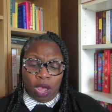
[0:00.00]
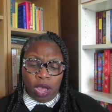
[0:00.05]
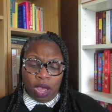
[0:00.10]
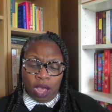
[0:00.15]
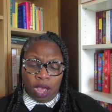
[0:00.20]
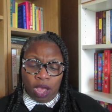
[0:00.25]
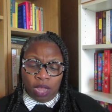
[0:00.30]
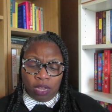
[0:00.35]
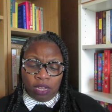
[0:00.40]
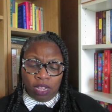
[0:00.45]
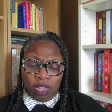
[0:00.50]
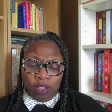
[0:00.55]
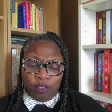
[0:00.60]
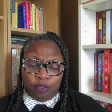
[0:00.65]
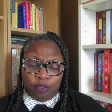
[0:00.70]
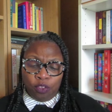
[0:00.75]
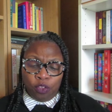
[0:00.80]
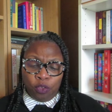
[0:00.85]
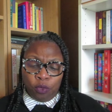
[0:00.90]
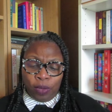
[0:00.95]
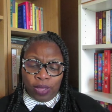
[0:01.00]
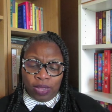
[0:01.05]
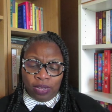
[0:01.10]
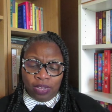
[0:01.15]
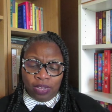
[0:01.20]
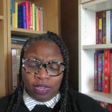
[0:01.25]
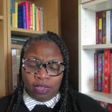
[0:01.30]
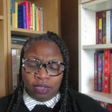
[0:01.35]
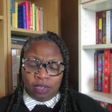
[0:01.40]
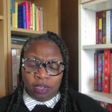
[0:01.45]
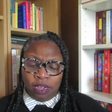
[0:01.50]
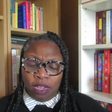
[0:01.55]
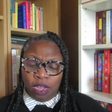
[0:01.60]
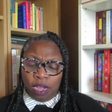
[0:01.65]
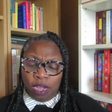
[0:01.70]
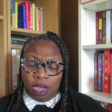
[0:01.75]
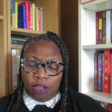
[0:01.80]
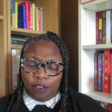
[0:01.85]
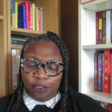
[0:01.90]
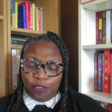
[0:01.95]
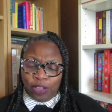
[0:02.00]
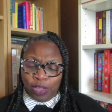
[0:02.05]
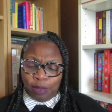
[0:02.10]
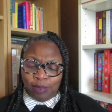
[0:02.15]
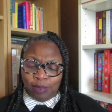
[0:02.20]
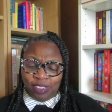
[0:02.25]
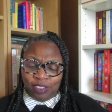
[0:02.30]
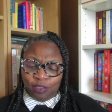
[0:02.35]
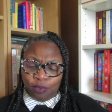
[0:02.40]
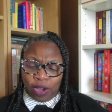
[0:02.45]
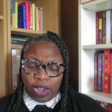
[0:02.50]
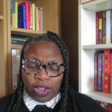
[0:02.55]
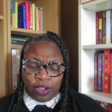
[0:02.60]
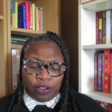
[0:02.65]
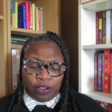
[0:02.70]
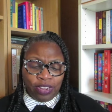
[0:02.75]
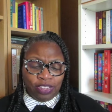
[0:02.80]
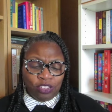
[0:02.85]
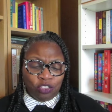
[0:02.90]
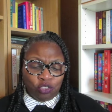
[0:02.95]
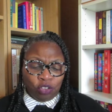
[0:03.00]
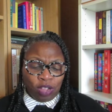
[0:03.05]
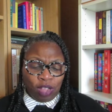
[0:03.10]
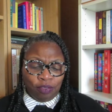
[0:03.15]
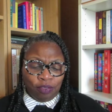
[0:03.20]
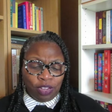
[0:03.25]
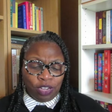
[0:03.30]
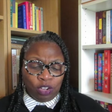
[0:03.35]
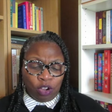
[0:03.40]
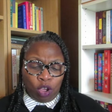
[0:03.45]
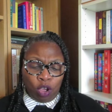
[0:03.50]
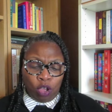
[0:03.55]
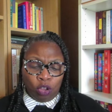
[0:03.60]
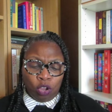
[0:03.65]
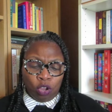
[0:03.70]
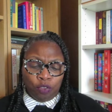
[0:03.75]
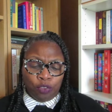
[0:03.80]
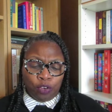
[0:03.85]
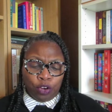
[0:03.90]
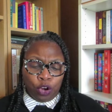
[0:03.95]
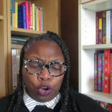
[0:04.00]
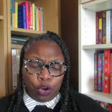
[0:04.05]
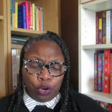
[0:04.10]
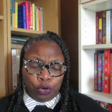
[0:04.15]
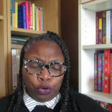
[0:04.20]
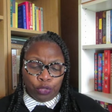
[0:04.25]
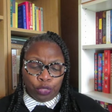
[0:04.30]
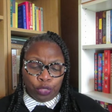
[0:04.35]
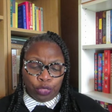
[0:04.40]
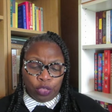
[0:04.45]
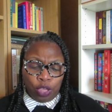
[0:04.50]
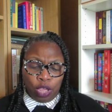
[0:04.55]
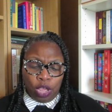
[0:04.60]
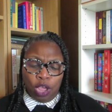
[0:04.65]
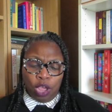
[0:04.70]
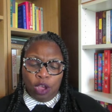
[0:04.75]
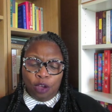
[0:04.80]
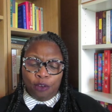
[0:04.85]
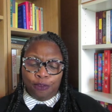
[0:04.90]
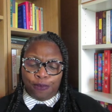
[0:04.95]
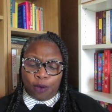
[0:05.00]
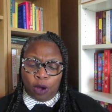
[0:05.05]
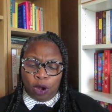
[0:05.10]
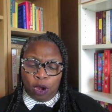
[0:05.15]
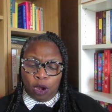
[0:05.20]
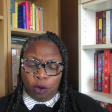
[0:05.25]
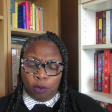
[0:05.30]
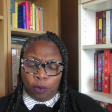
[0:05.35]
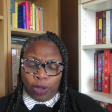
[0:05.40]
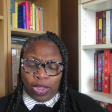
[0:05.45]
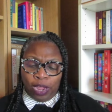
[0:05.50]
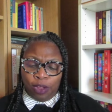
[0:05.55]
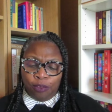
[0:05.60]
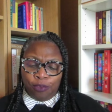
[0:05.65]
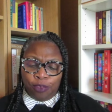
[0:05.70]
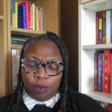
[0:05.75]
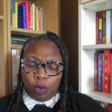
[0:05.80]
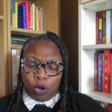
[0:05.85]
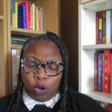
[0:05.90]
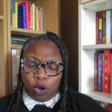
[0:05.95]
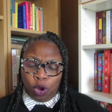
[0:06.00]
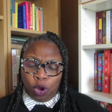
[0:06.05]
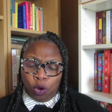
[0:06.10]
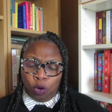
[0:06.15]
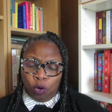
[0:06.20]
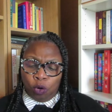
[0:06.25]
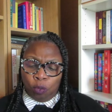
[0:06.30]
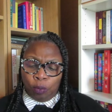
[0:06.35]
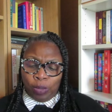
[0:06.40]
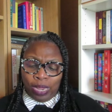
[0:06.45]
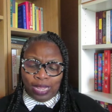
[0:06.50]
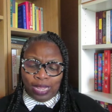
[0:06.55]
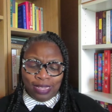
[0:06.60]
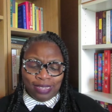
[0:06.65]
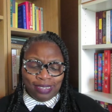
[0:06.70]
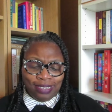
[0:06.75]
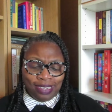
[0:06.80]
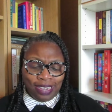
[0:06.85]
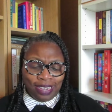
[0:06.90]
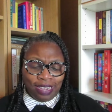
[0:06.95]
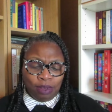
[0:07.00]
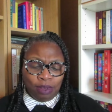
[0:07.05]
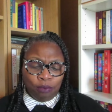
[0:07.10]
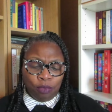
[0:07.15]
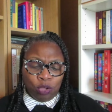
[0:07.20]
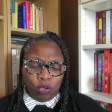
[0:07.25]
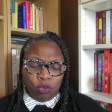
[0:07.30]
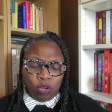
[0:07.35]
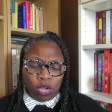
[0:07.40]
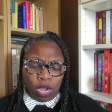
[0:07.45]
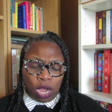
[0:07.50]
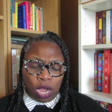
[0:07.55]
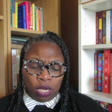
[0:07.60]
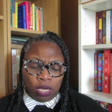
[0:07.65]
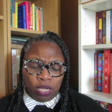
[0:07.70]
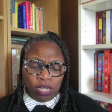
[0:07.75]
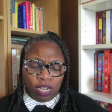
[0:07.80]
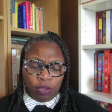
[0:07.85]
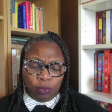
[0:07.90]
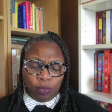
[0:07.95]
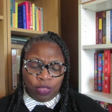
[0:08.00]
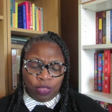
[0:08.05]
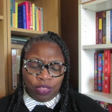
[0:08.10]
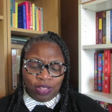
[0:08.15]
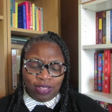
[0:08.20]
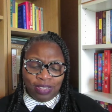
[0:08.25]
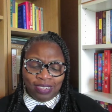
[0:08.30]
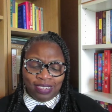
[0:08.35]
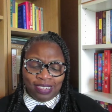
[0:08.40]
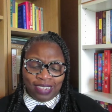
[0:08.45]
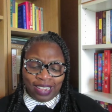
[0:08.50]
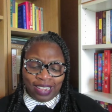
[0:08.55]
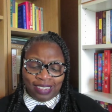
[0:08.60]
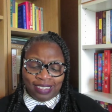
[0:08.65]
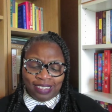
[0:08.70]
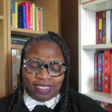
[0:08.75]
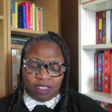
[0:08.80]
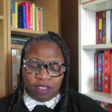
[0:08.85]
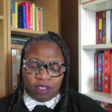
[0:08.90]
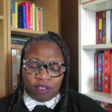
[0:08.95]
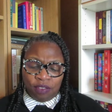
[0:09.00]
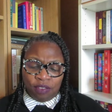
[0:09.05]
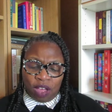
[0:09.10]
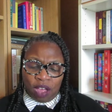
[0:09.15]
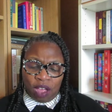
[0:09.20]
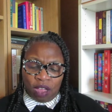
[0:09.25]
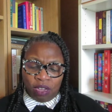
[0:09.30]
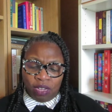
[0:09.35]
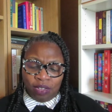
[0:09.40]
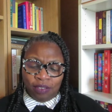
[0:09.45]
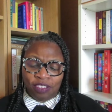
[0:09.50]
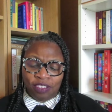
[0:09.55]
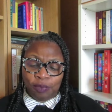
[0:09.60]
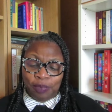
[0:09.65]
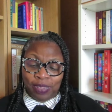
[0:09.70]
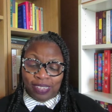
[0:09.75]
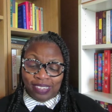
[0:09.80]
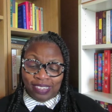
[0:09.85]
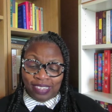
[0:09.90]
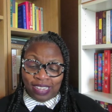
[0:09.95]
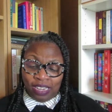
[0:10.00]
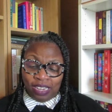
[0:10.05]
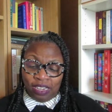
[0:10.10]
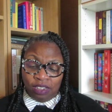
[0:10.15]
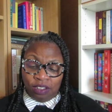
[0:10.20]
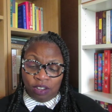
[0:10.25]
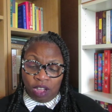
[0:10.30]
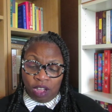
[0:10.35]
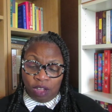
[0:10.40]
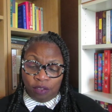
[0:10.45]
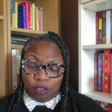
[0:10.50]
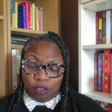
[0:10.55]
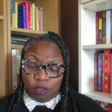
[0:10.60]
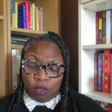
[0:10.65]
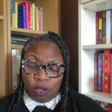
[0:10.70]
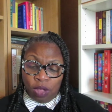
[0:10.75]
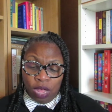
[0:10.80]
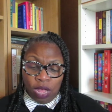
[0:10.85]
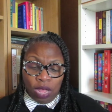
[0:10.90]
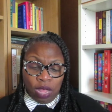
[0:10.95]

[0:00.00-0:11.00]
Olive Llewellyn, a famous writer, is traveling all over Earth far away from her home in the second moon colony. Within the text of Olive's best selling novel